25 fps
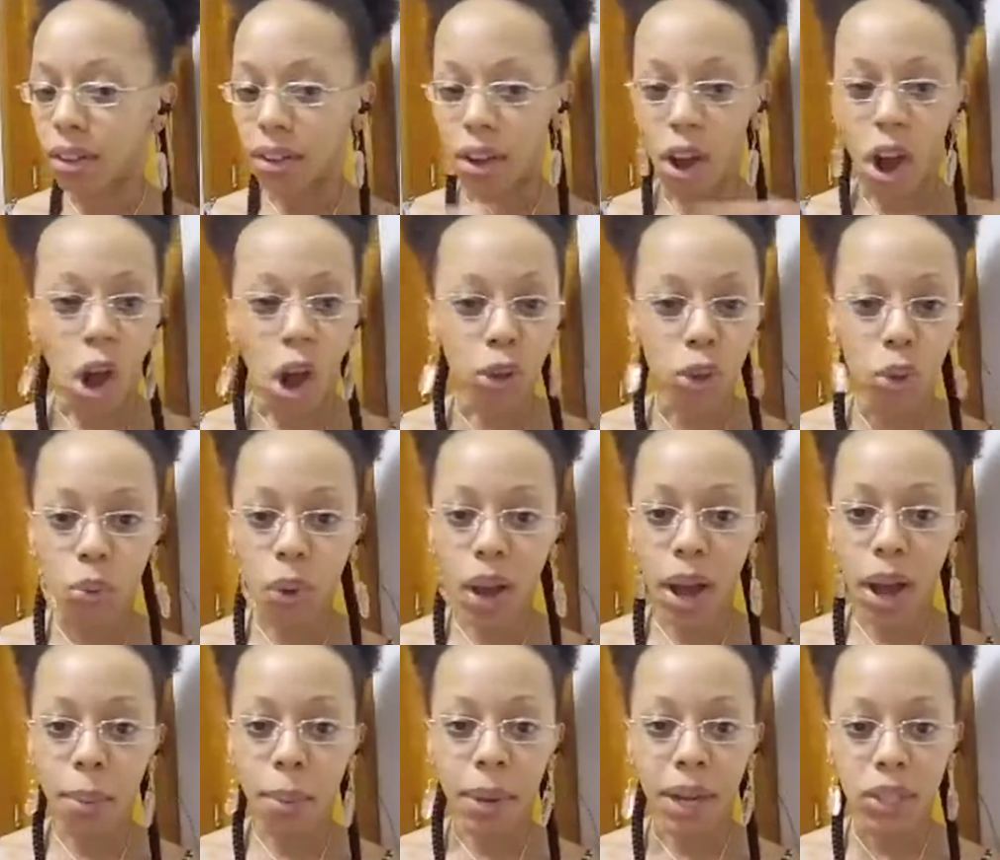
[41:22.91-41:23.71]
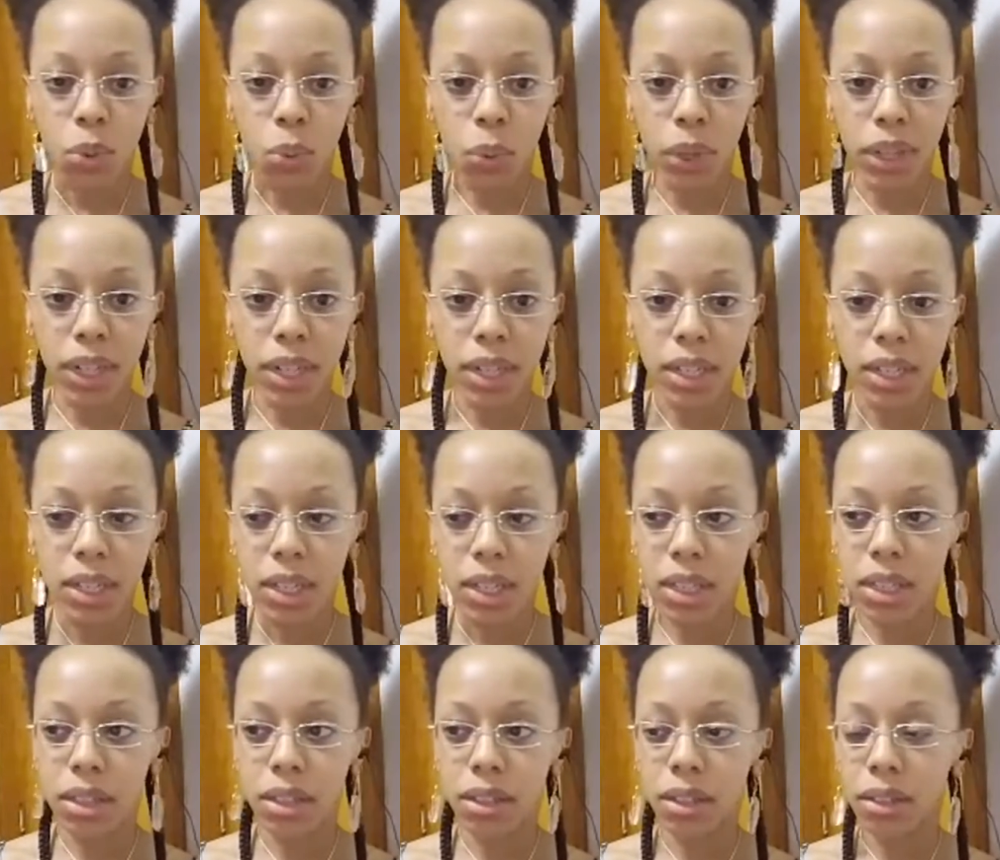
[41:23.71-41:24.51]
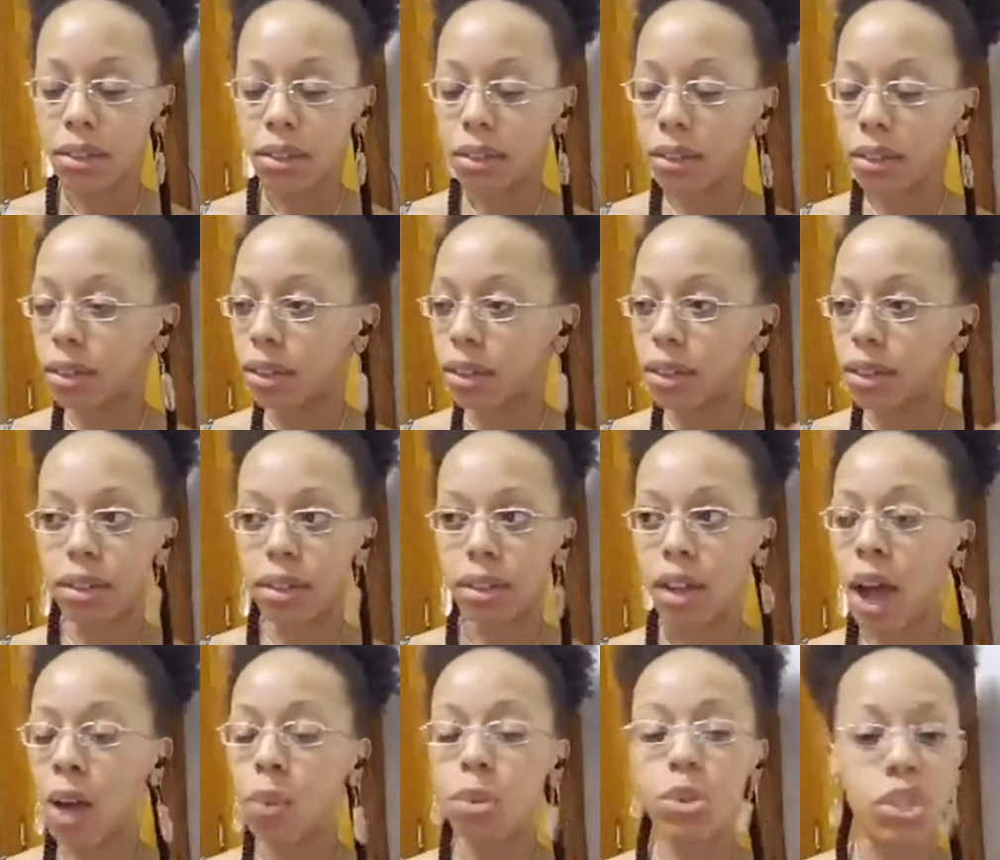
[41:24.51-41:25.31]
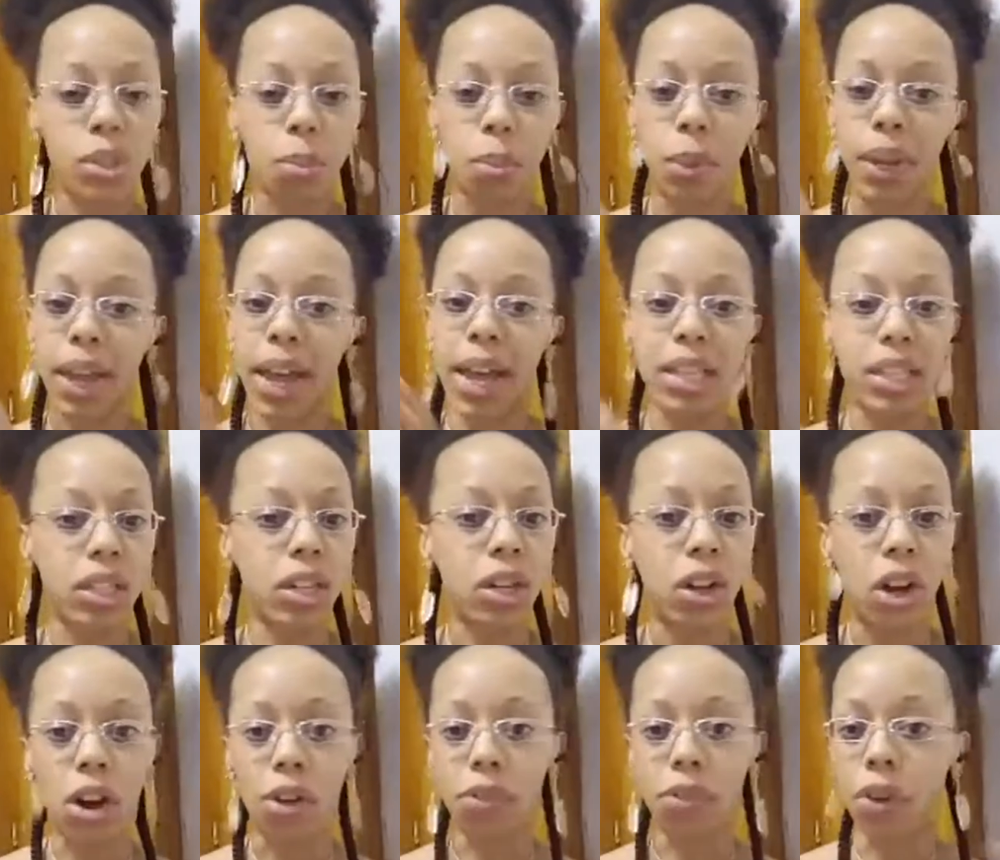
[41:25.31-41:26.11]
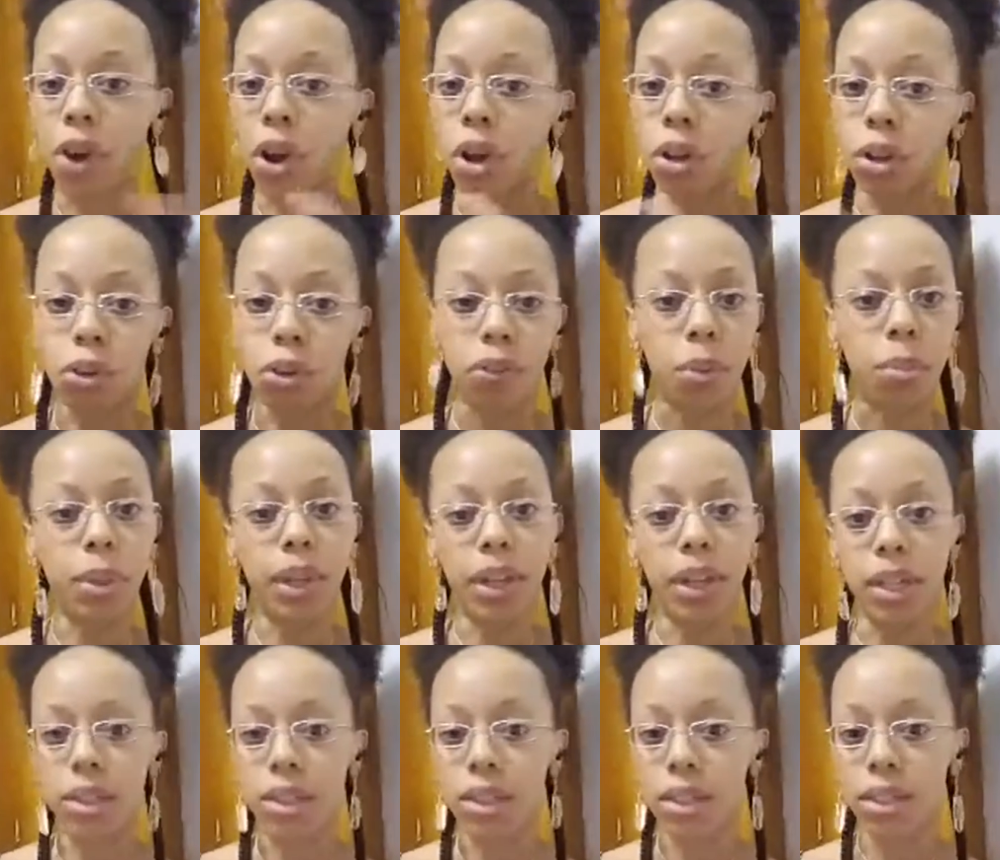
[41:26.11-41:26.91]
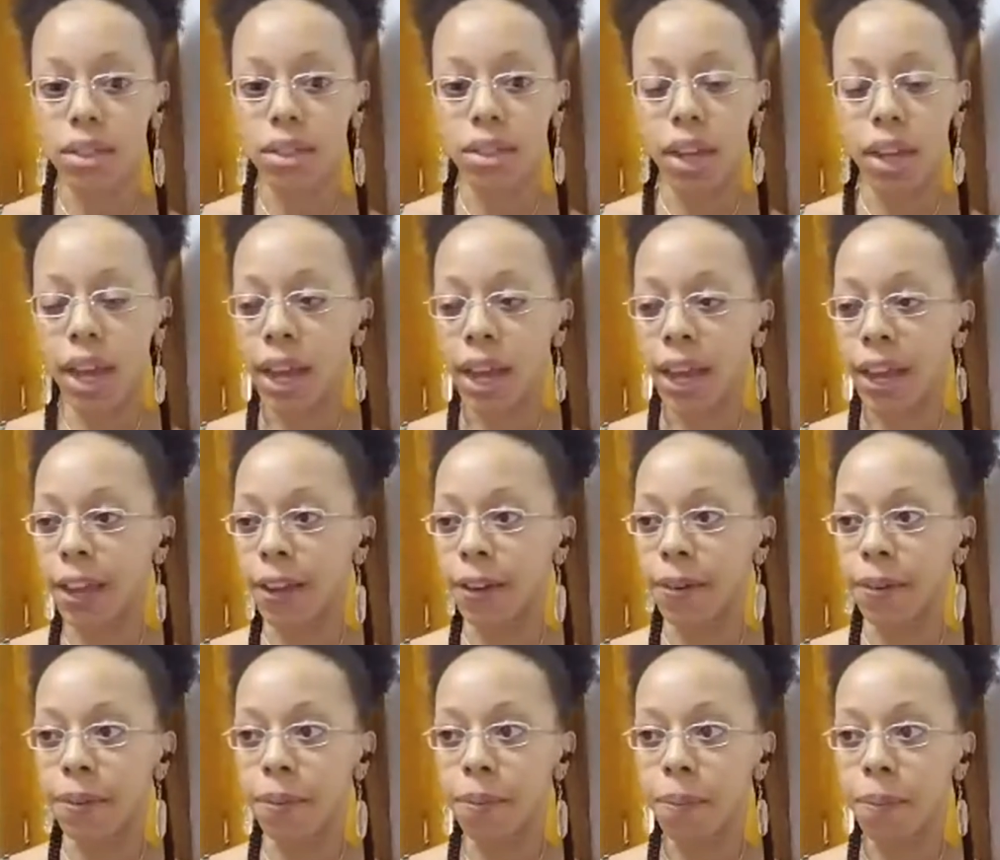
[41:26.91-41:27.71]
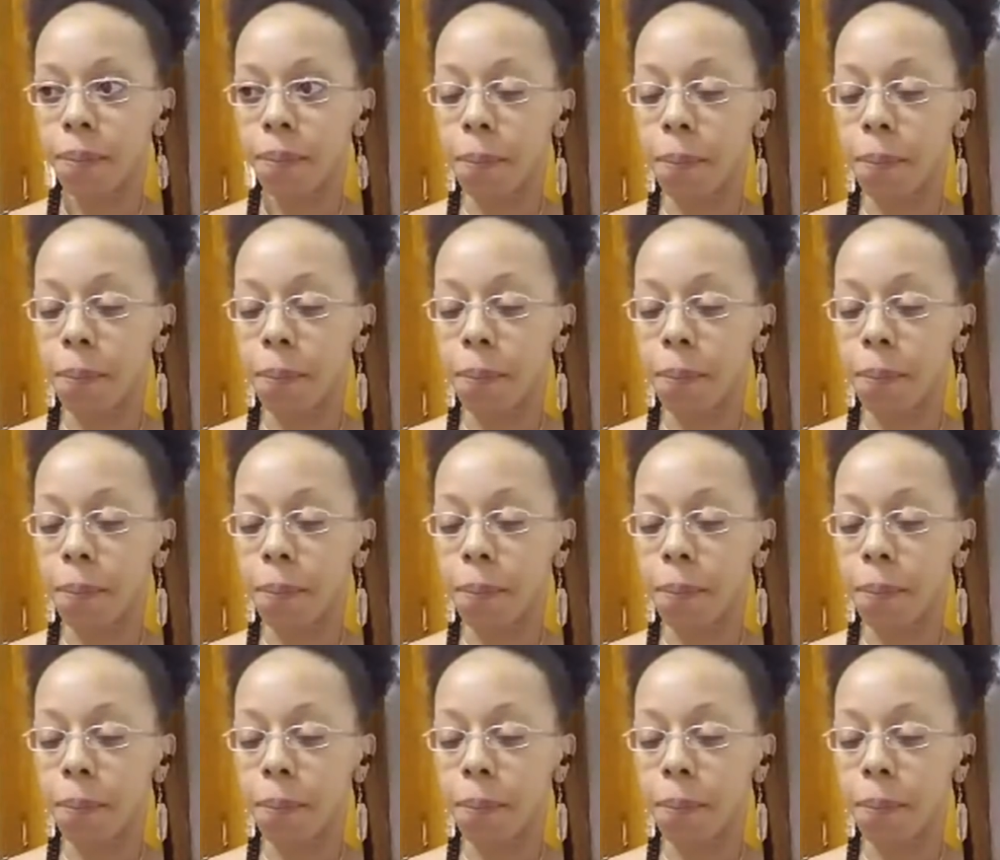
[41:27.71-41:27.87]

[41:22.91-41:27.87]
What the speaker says: all throughout my 20s, I was just blasting off all over the place. And